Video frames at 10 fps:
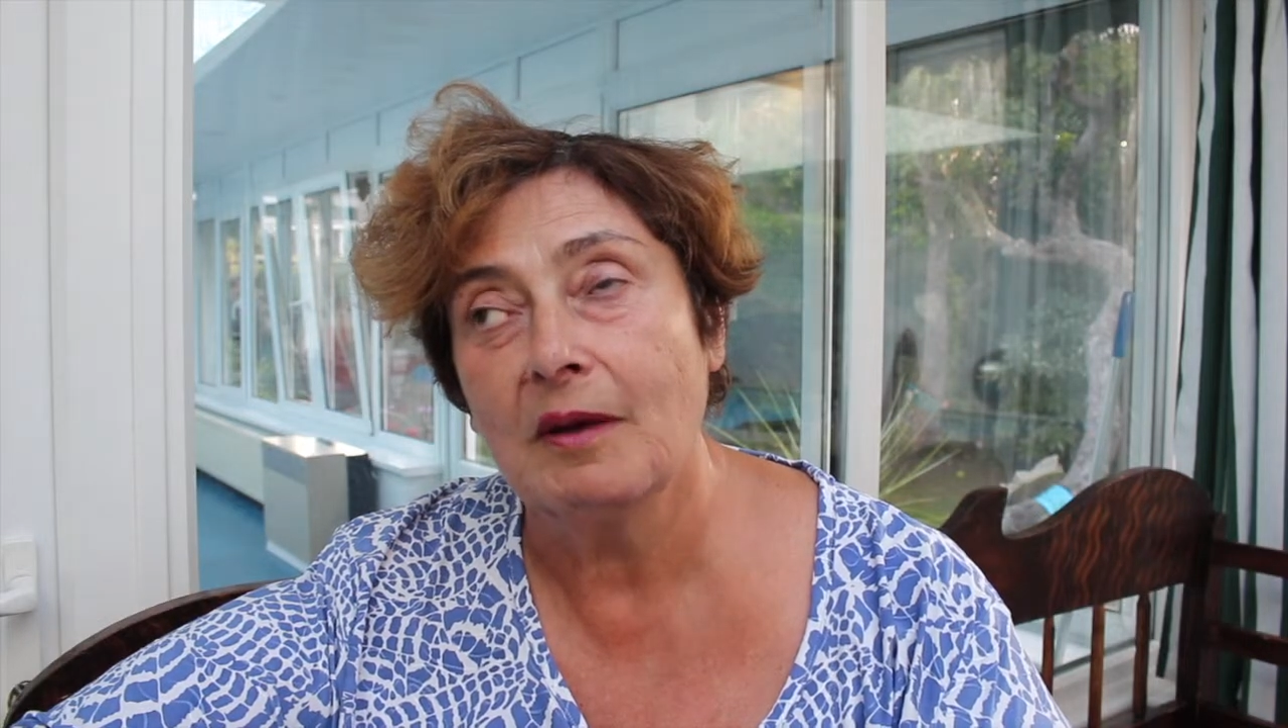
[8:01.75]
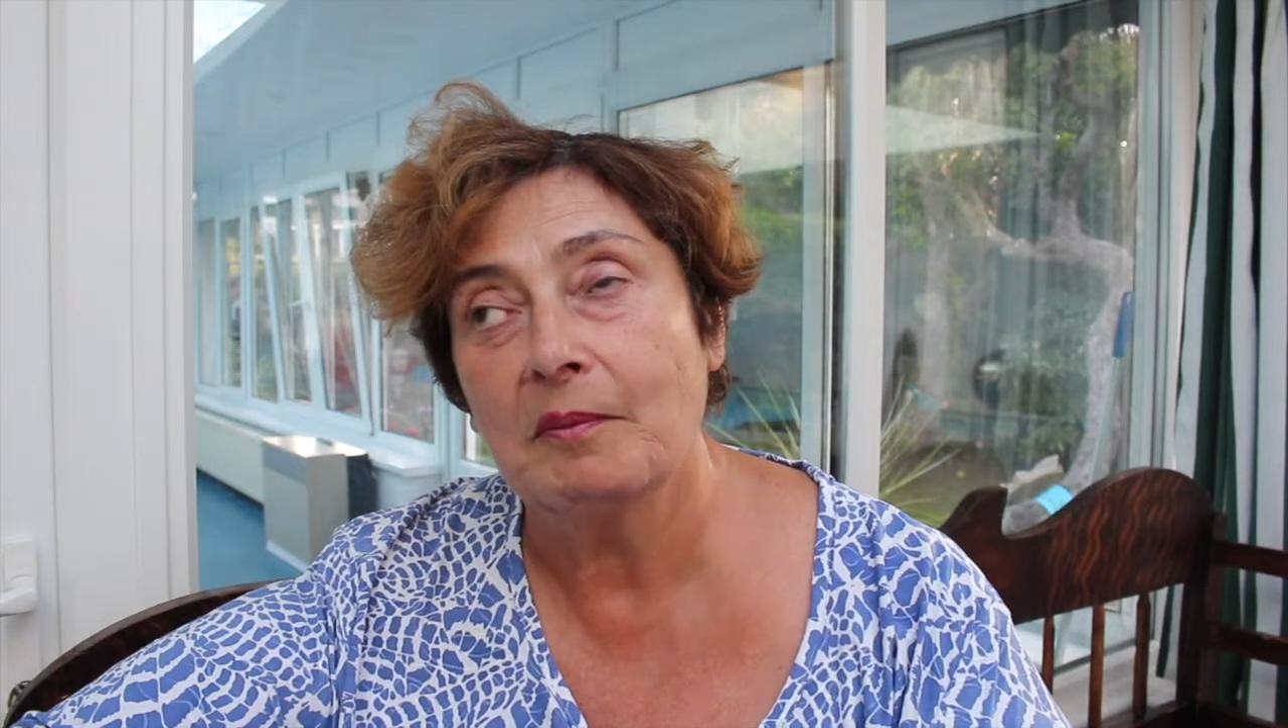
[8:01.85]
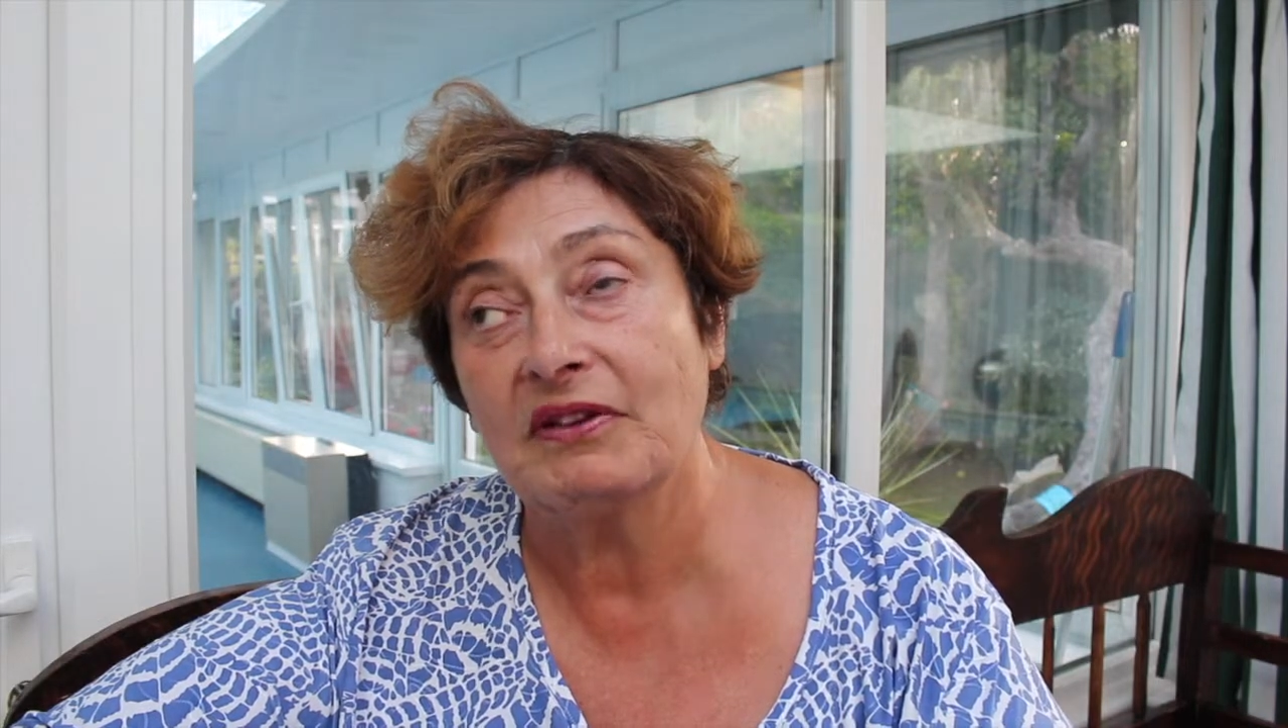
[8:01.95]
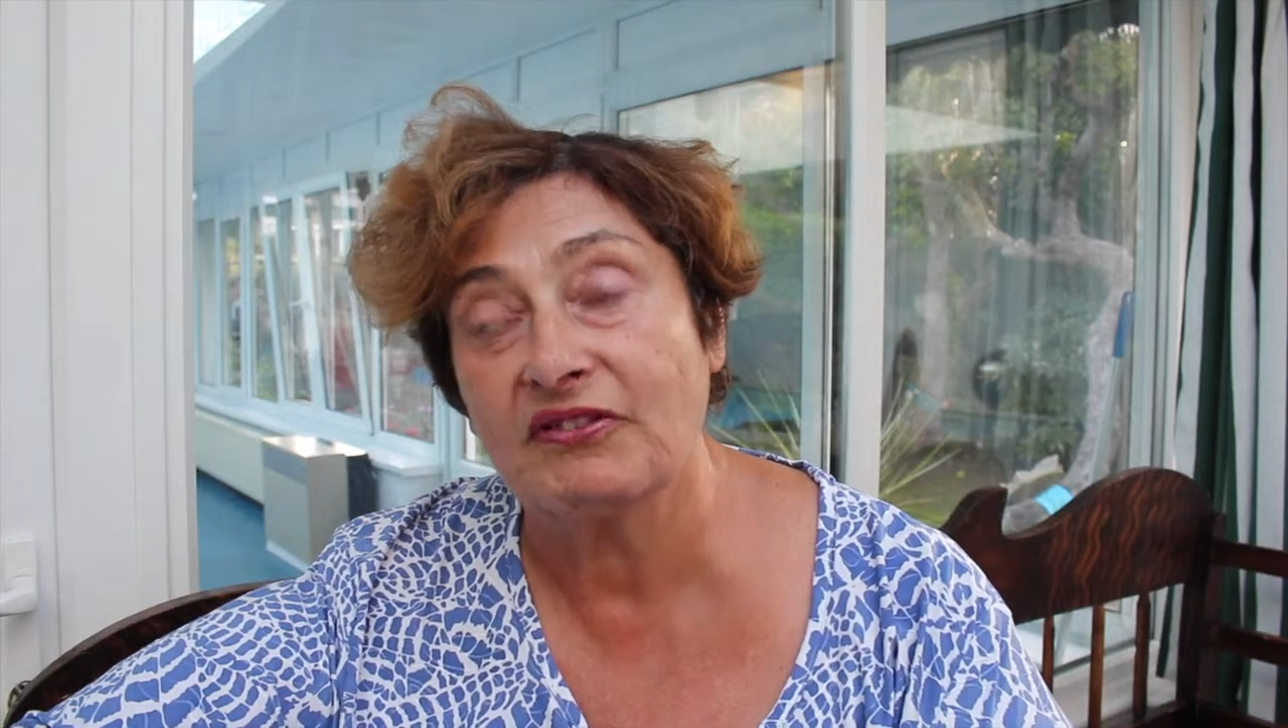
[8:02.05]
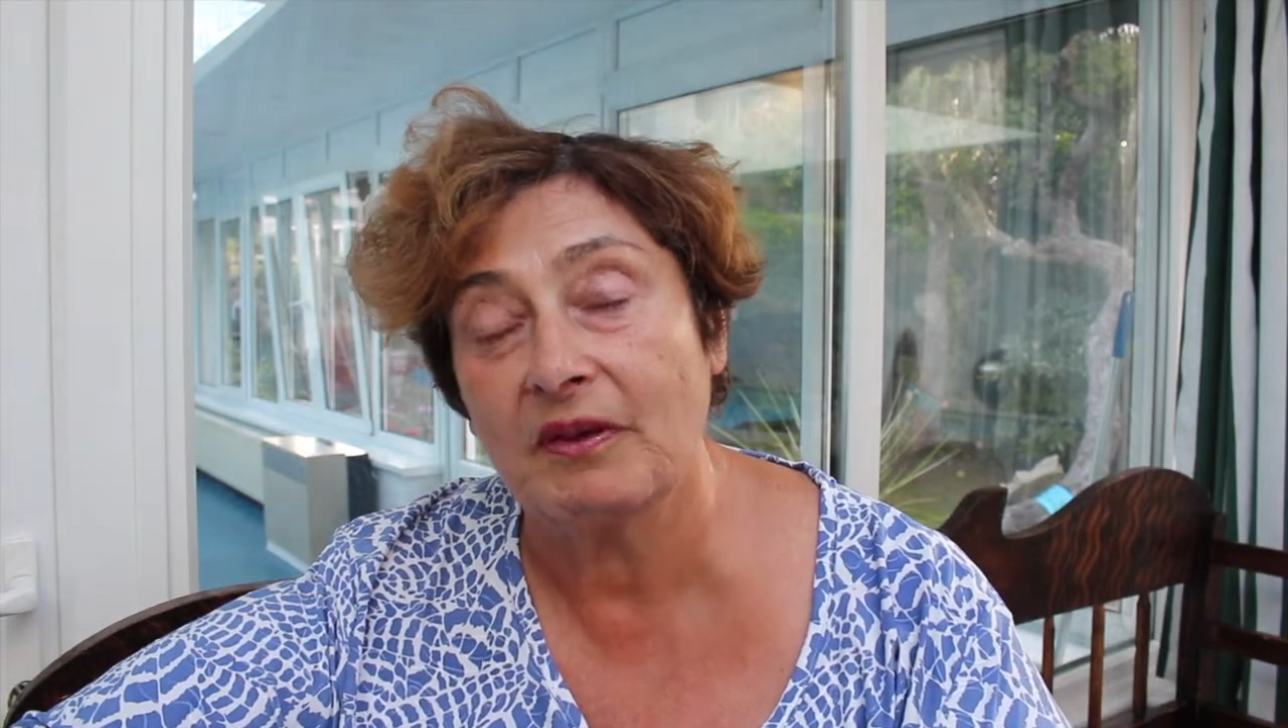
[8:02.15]

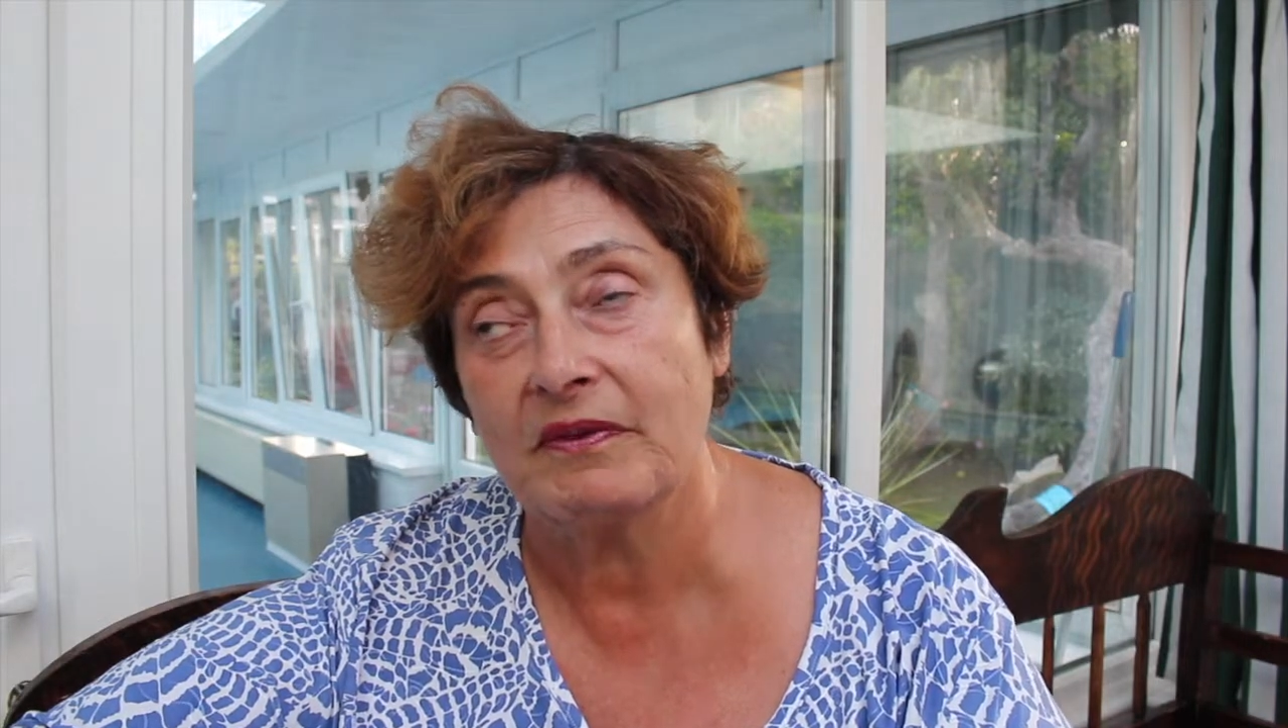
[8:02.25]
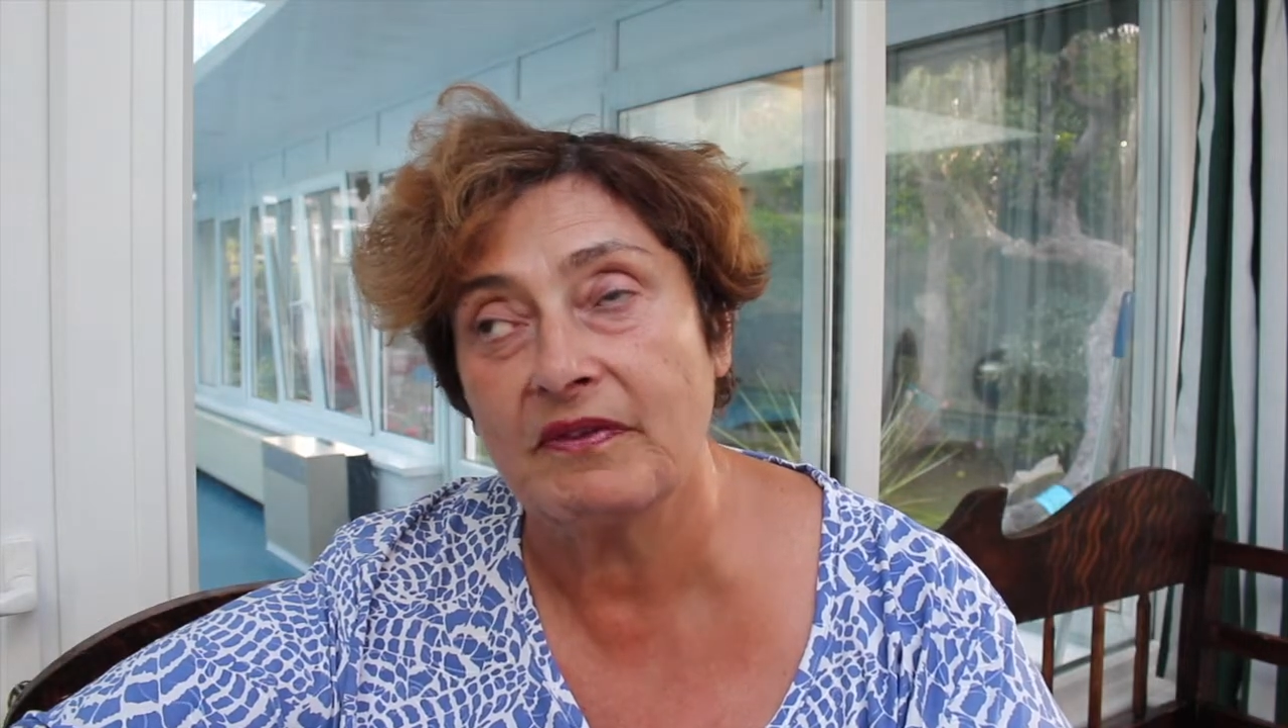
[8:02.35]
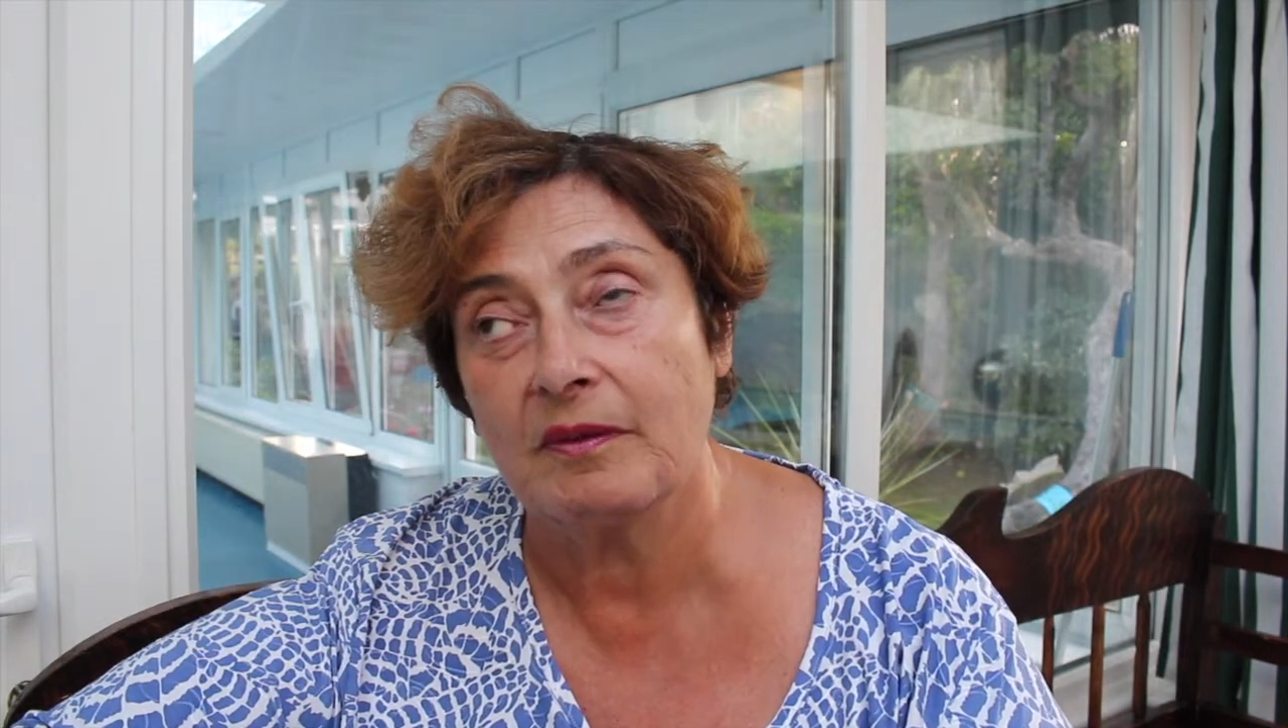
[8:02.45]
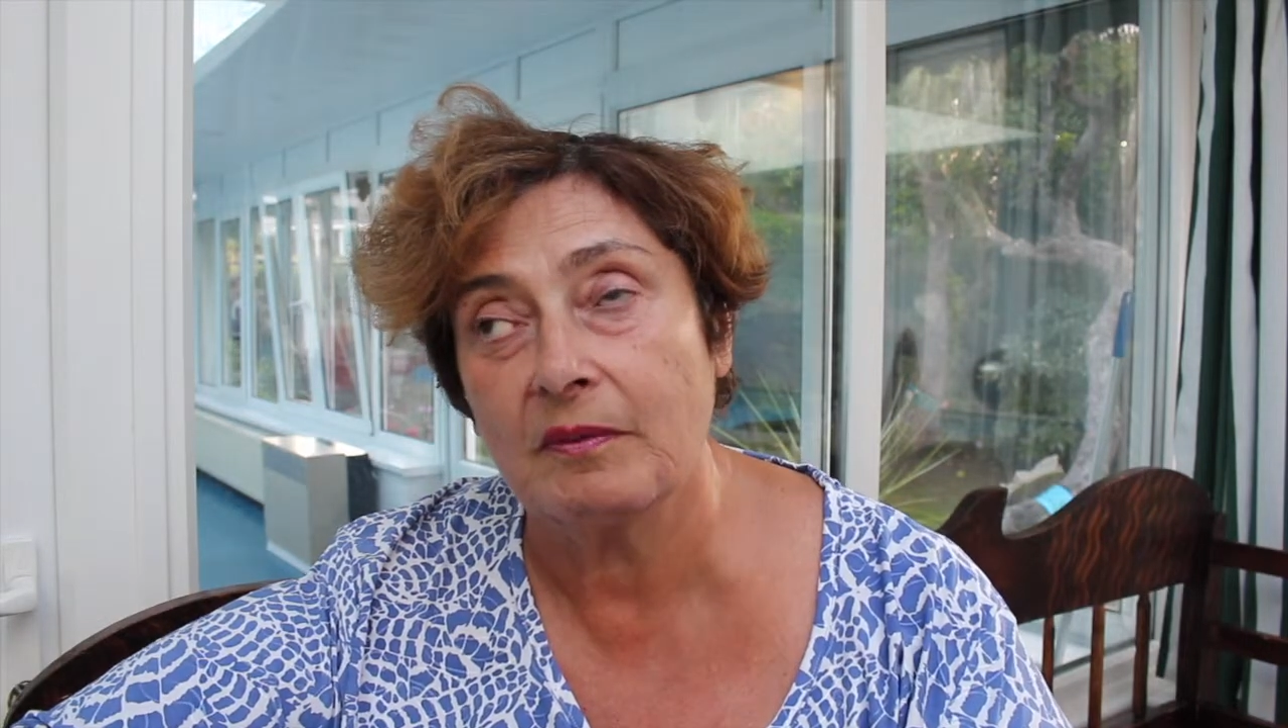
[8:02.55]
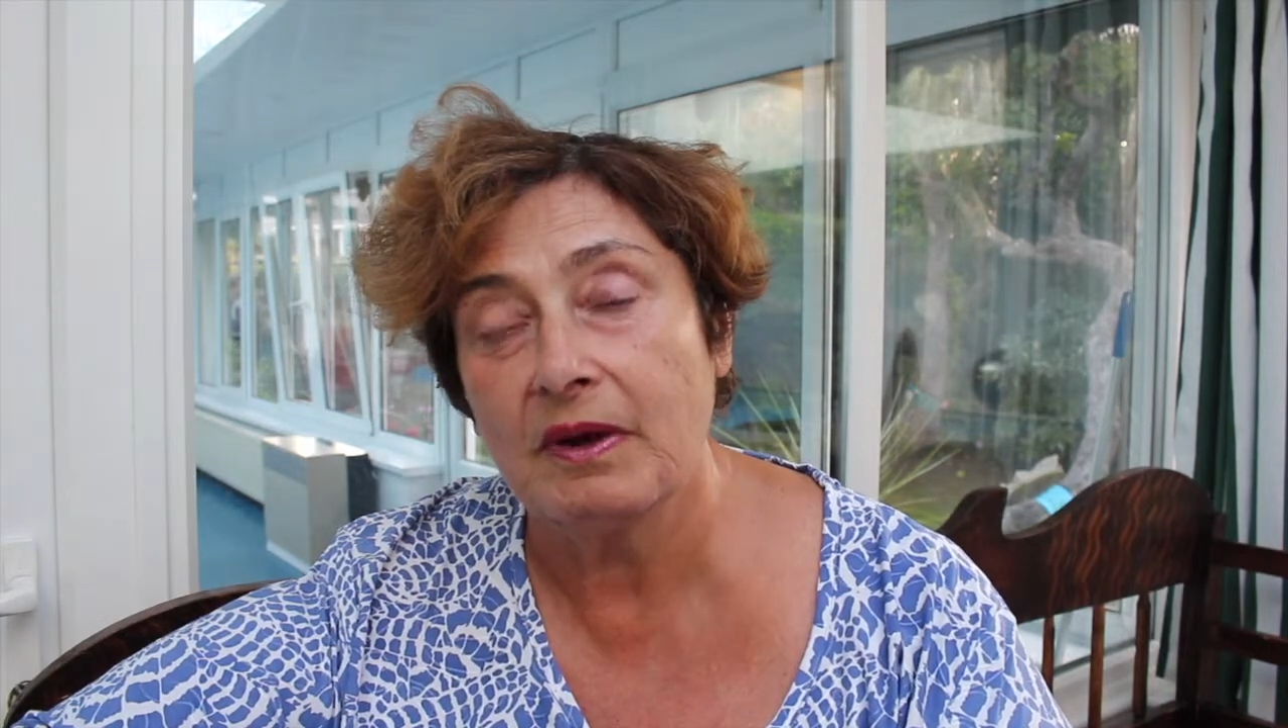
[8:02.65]
but some of
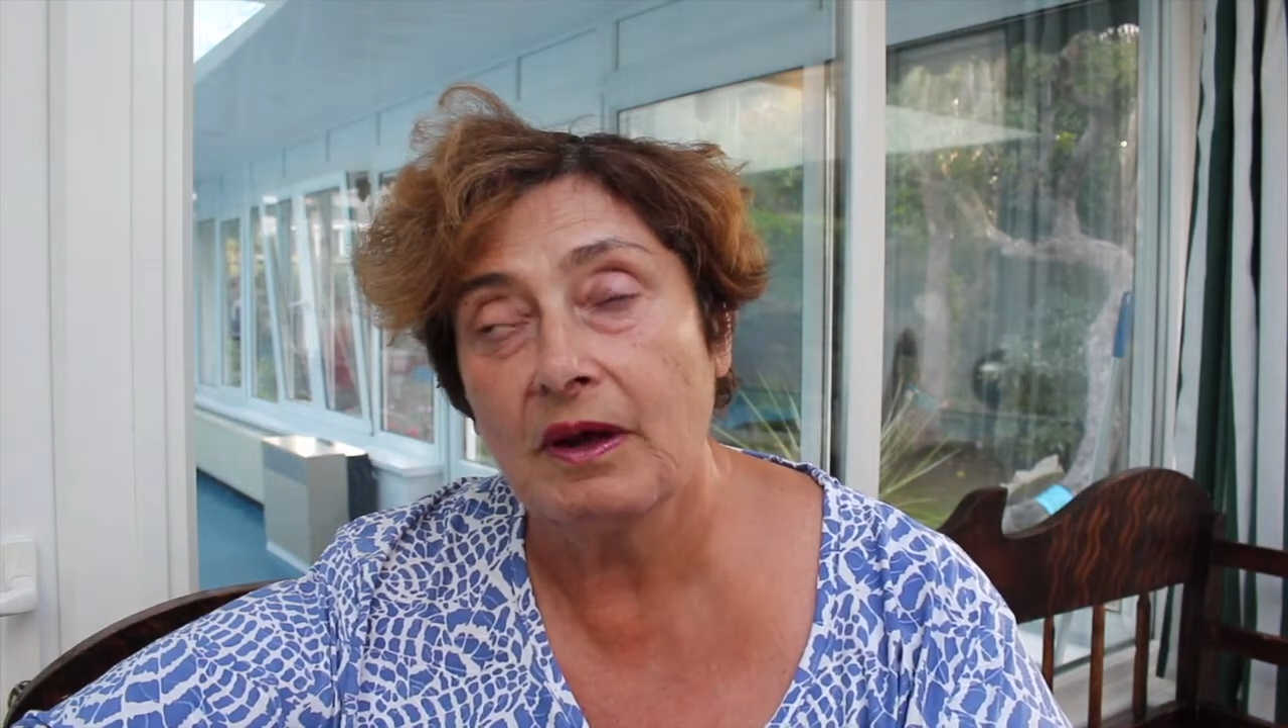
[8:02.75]
them